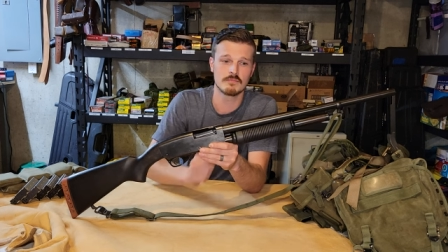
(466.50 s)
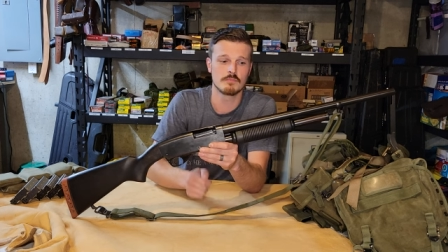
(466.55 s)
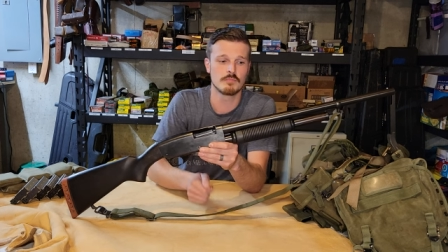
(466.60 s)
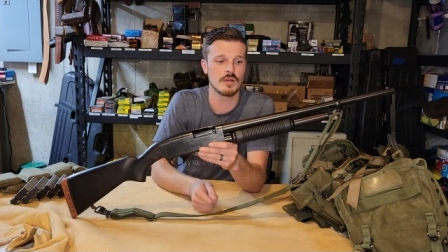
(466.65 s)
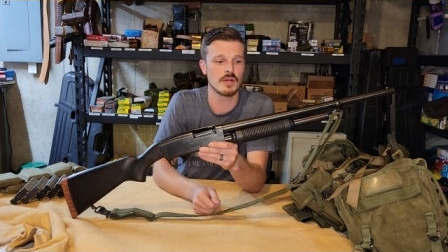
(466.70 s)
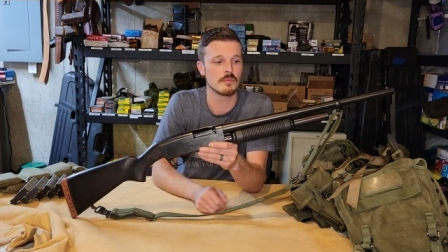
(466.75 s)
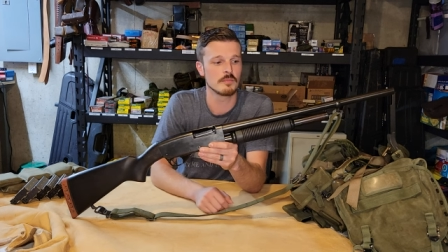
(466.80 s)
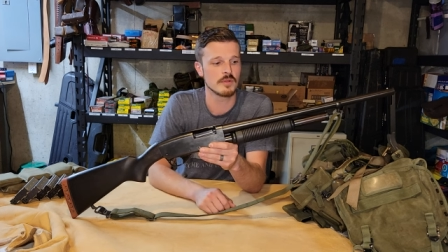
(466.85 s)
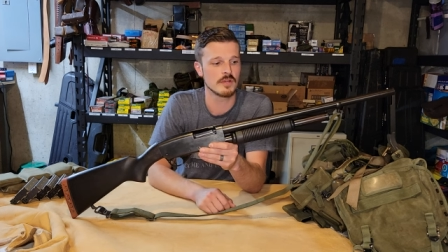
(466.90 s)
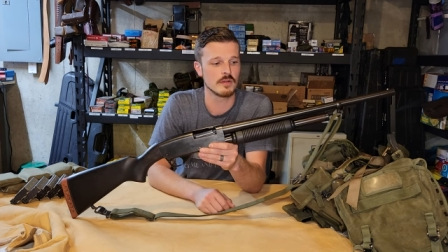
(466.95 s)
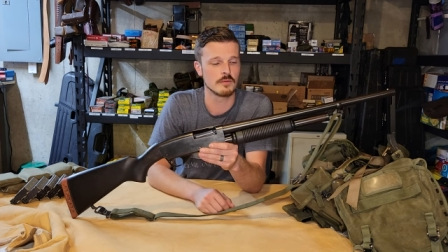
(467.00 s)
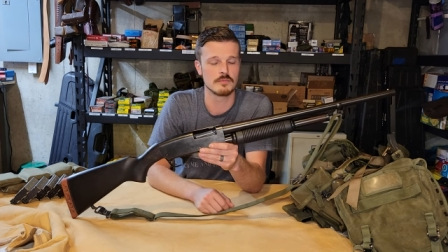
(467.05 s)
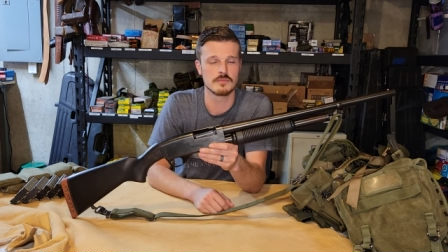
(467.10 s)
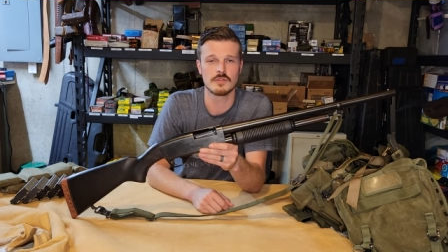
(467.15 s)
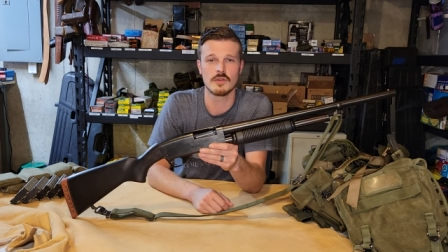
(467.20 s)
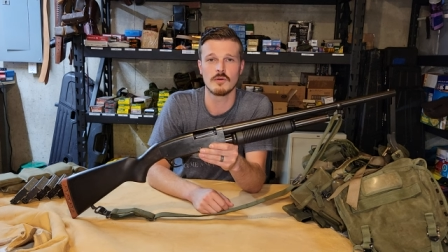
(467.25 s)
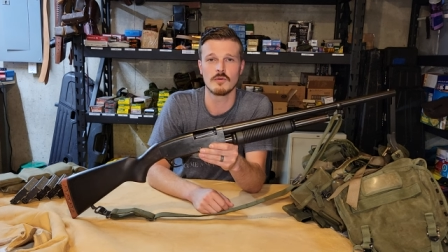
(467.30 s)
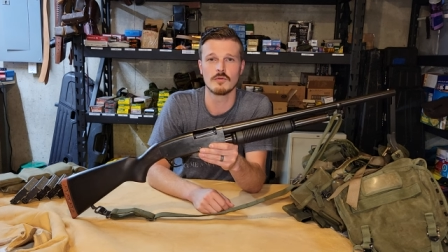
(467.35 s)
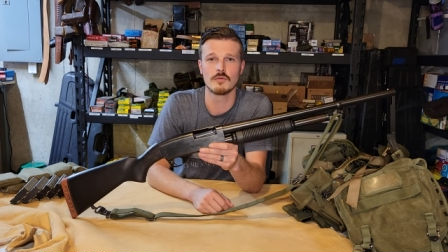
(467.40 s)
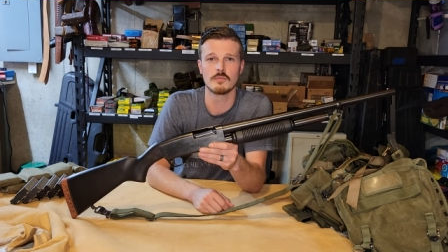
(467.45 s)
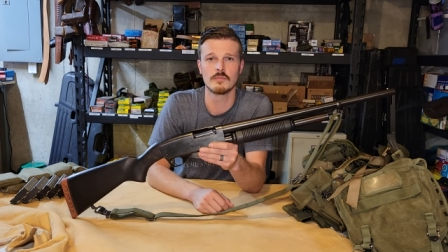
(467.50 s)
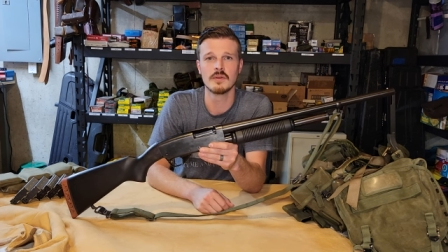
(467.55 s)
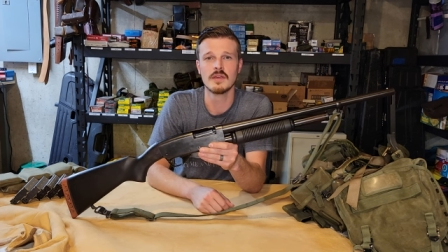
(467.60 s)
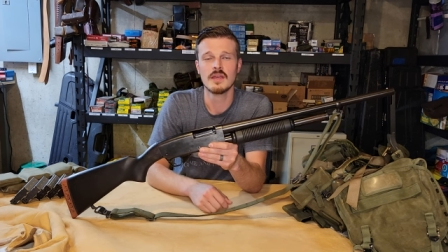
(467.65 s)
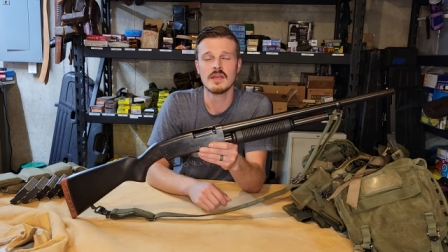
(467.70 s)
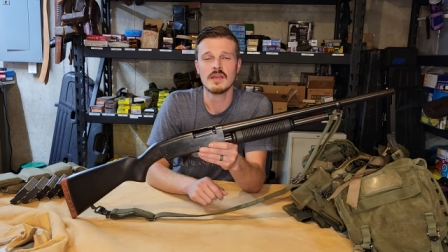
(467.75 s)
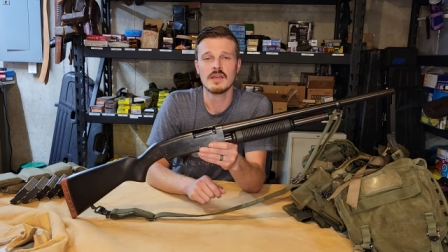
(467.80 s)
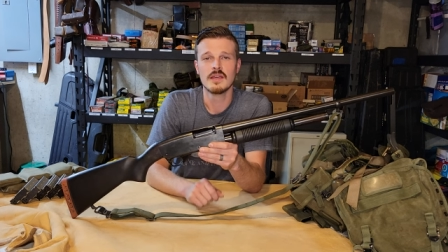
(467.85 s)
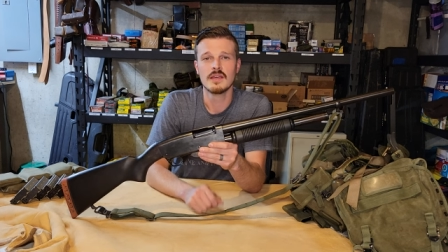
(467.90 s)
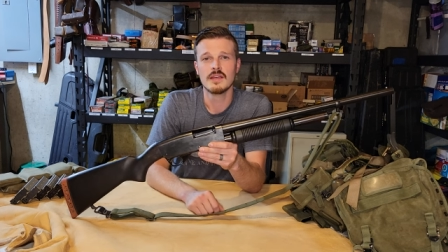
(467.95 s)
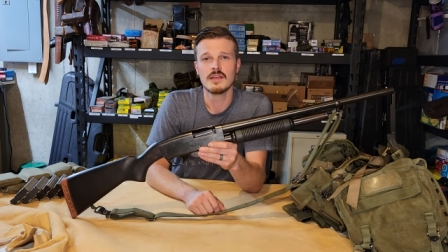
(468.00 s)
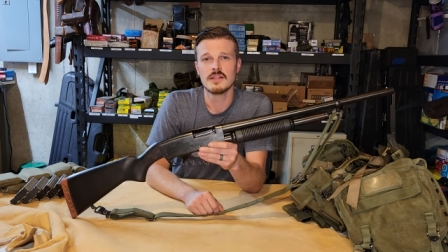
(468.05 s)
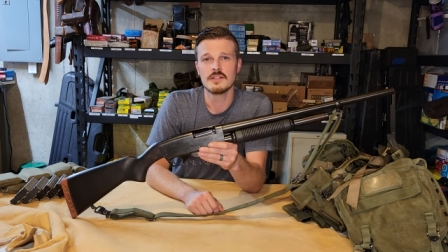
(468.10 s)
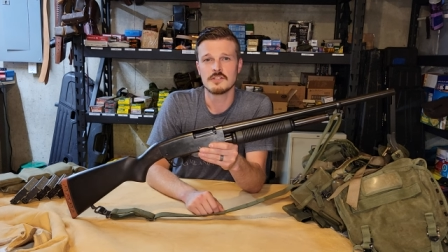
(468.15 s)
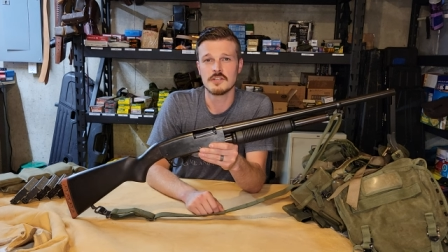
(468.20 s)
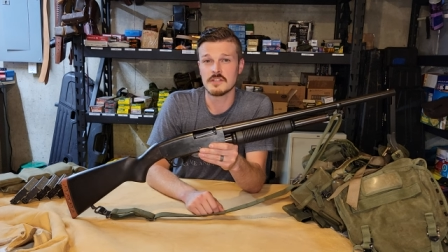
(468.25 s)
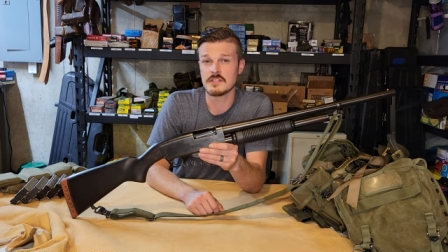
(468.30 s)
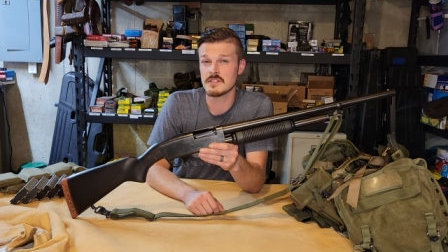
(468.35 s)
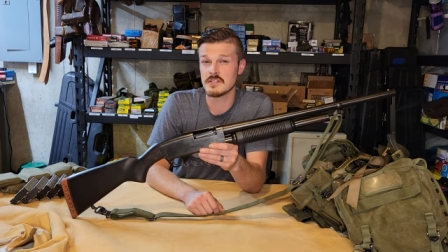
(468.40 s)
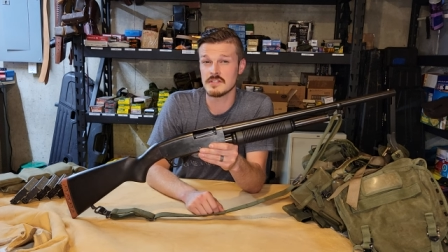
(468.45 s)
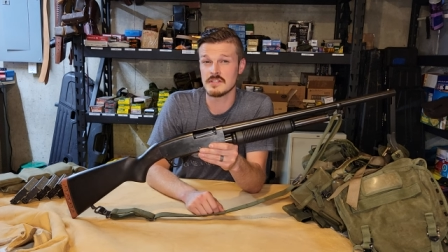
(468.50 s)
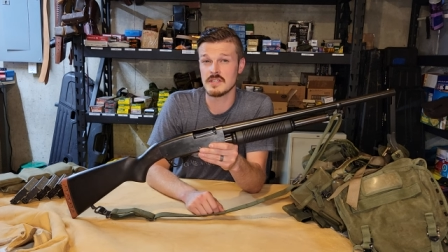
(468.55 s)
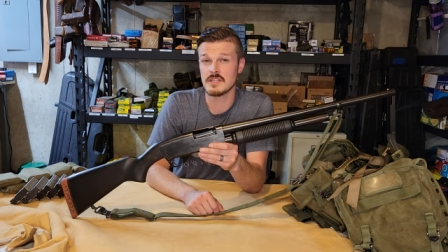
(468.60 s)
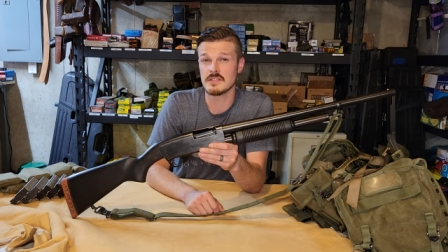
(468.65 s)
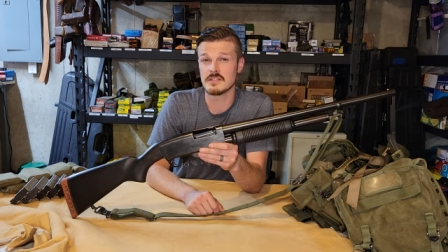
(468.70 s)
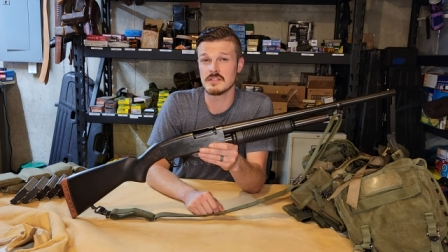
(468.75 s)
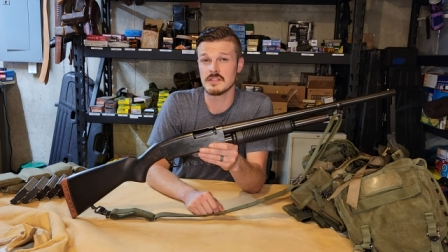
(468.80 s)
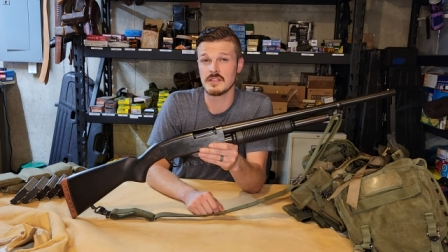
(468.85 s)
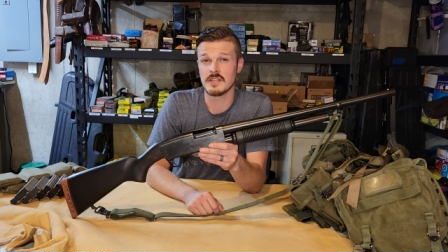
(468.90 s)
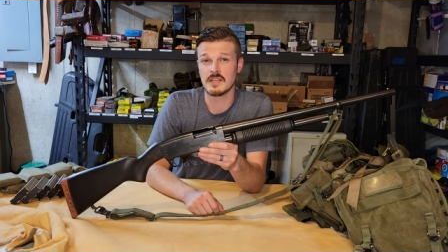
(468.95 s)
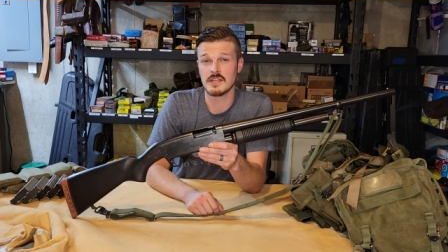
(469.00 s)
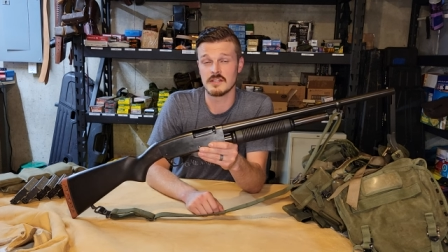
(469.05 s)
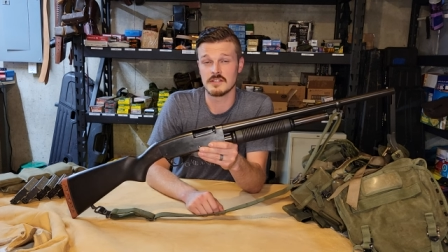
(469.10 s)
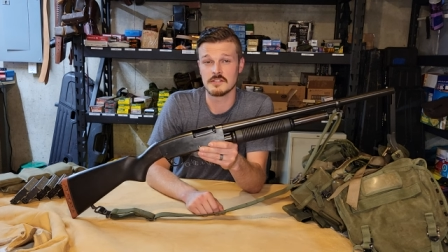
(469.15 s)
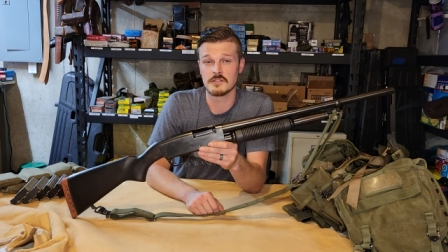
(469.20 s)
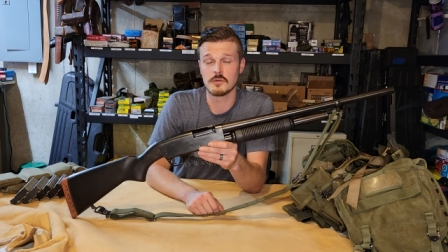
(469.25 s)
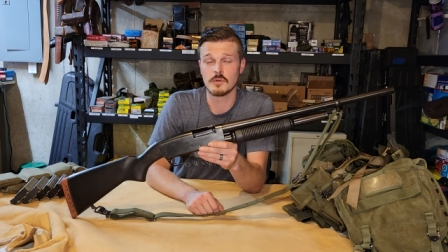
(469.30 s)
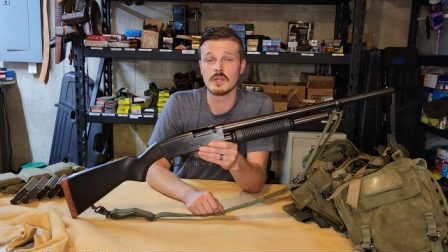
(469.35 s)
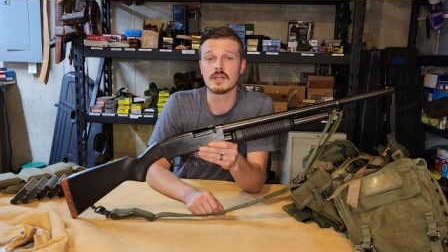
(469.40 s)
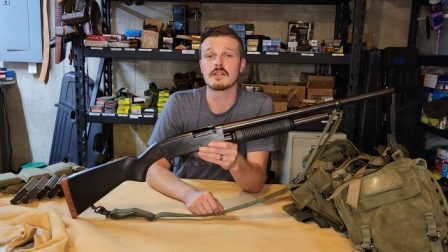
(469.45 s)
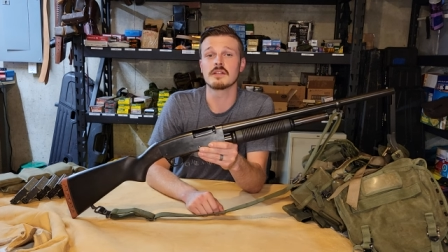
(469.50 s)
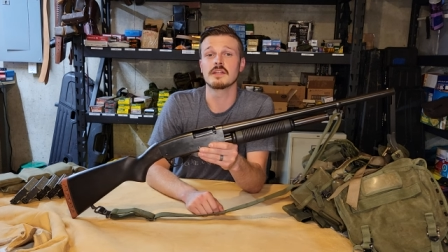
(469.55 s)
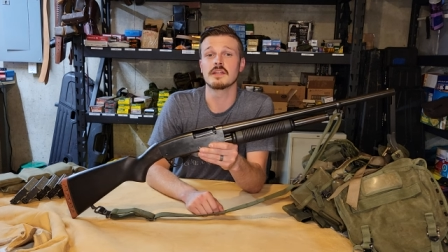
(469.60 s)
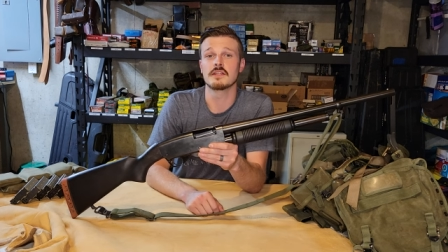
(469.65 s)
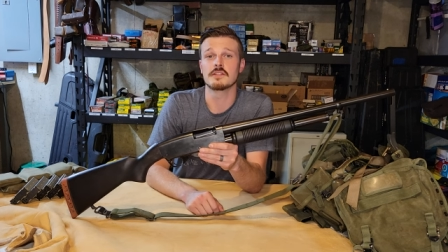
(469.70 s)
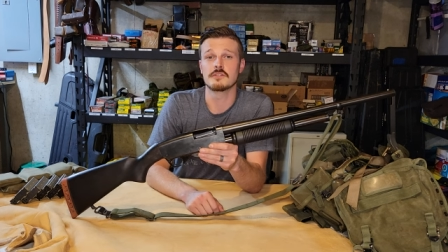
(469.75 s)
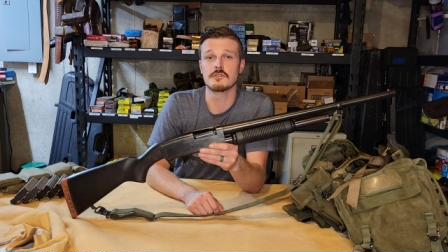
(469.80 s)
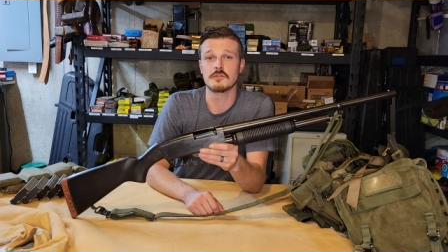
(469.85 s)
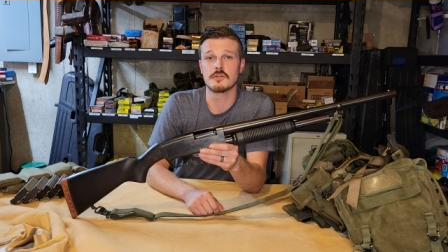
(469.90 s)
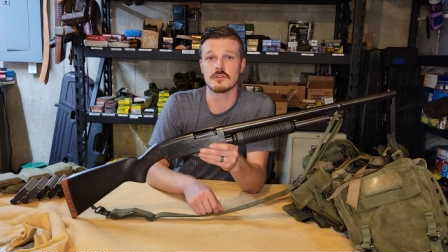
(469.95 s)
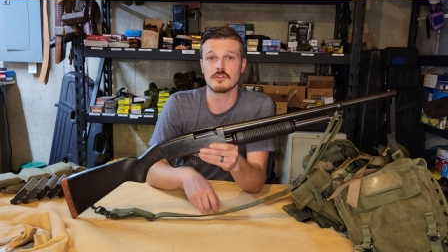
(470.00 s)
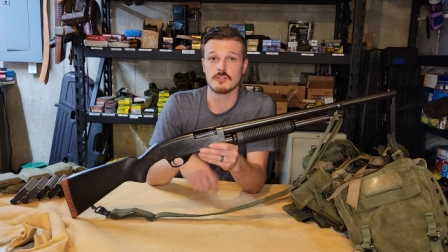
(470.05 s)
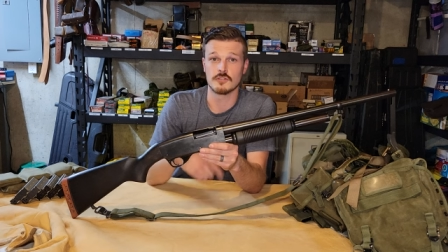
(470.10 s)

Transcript: pump comes home just as easily and as quickly as you could